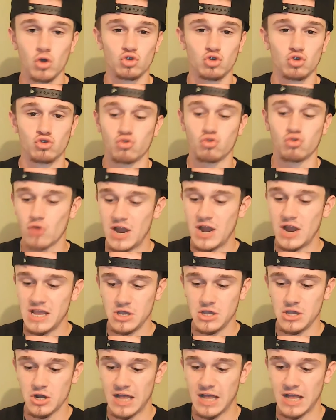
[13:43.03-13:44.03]
Great
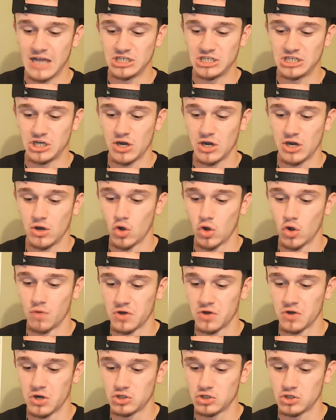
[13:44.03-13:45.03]
year last year,
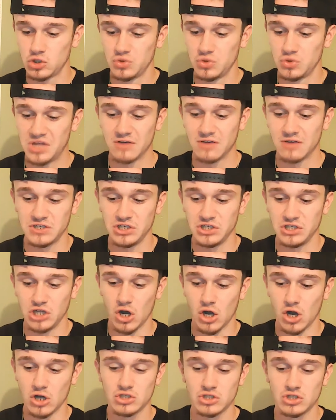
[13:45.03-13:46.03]
over 2,000
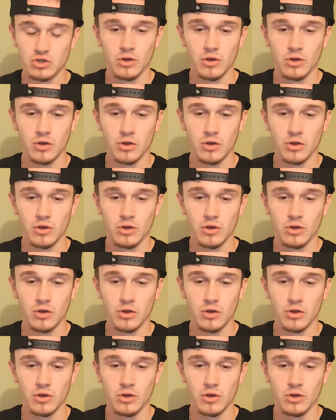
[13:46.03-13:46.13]
yards,